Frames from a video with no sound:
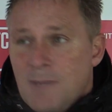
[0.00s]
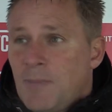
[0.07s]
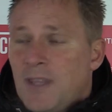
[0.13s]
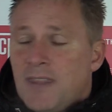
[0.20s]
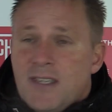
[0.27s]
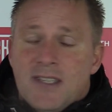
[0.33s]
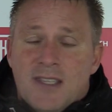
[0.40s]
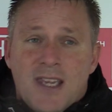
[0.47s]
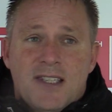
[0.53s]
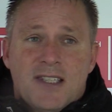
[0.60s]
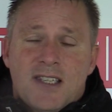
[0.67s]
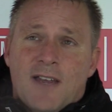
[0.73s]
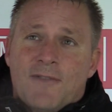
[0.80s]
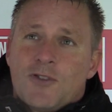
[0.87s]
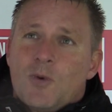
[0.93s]
But
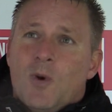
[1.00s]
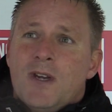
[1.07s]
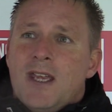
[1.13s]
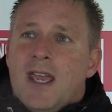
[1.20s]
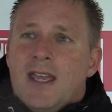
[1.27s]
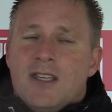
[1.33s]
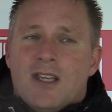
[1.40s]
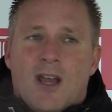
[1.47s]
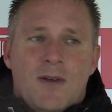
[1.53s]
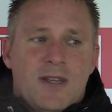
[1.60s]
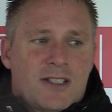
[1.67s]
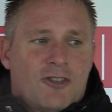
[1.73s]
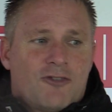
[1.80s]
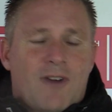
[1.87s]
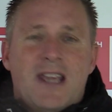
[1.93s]
it's a tough squad here.
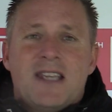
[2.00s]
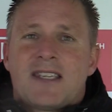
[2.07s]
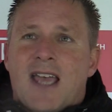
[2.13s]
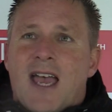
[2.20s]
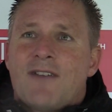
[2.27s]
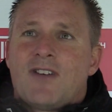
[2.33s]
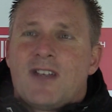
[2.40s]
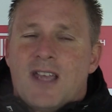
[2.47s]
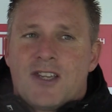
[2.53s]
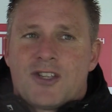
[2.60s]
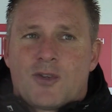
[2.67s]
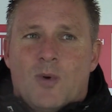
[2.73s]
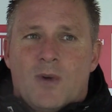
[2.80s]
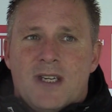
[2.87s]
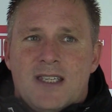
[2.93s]
It's great to have a
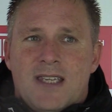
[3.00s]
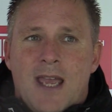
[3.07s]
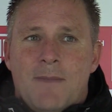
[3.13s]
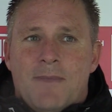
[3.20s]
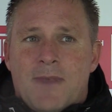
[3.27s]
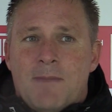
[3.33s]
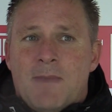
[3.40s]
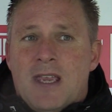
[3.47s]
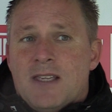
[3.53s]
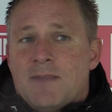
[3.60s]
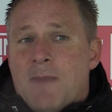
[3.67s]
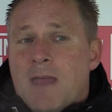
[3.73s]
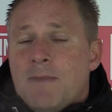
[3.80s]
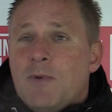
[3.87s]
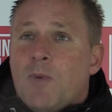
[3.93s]
squad in depth. That
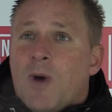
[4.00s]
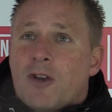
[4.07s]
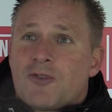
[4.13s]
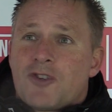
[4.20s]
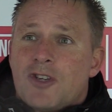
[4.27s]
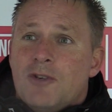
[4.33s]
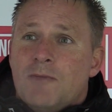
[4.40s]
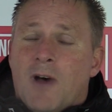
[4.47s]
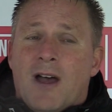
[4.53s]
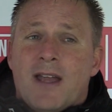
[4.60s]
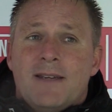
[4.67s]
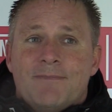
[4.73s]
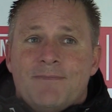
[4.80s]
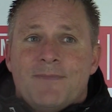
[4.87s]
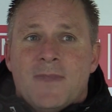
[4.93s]
means maybe 1 or 2
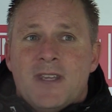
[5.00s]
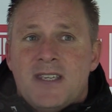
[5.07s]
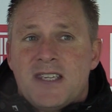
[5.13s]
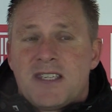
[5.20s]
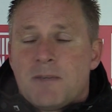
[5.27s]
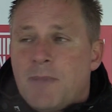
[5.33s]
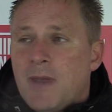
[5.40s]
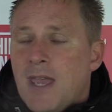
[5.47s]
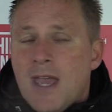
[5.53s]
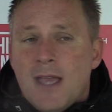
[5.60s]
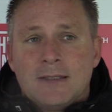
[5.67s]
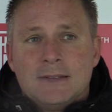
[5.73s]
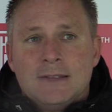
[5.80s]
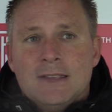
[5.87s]
might disappear.